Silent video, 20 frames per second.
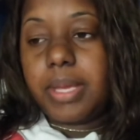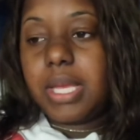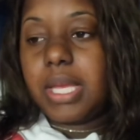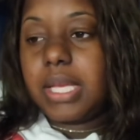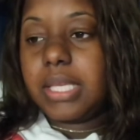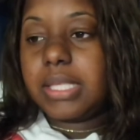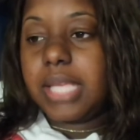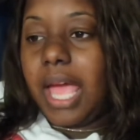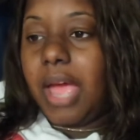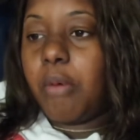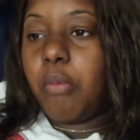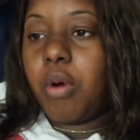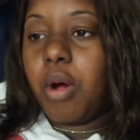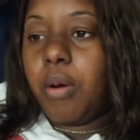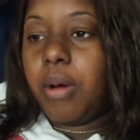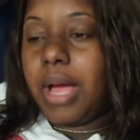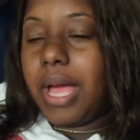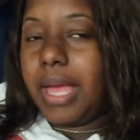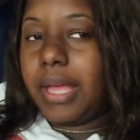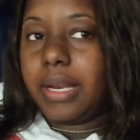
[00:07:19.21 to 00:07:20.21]
Because
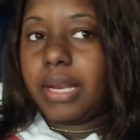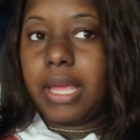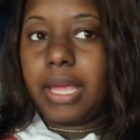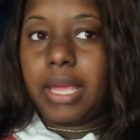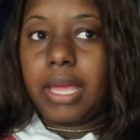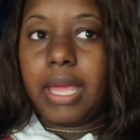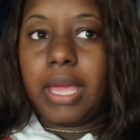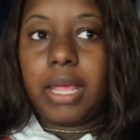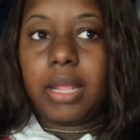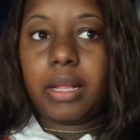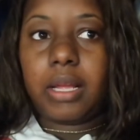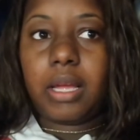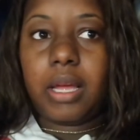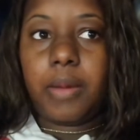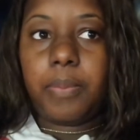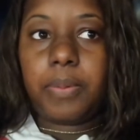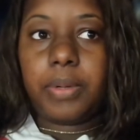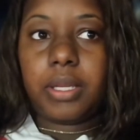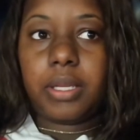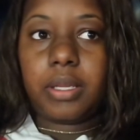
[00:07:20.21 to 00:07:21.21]
a
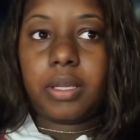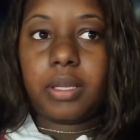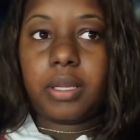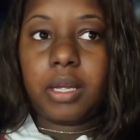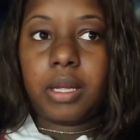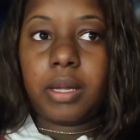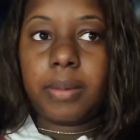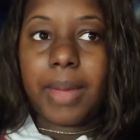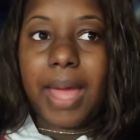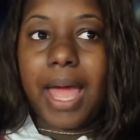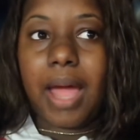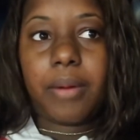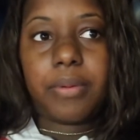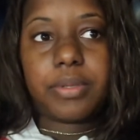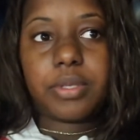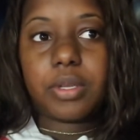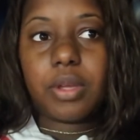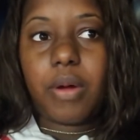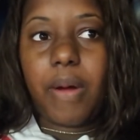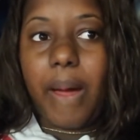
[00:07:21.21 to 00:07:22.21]
couple of
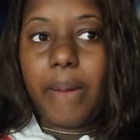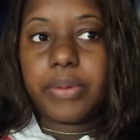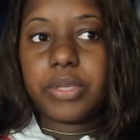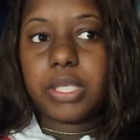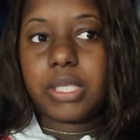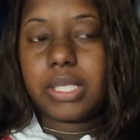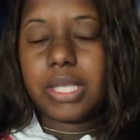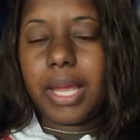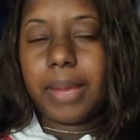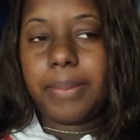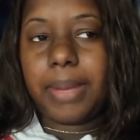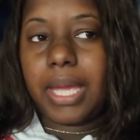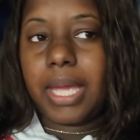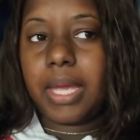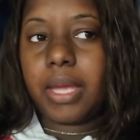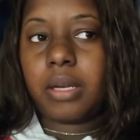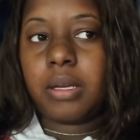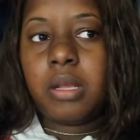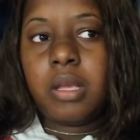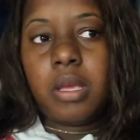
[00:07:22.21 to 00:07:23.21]
hours ago, I was just like,
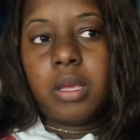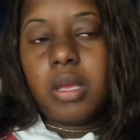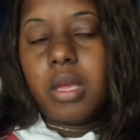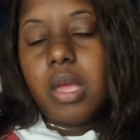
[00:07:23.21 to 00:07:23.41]
man,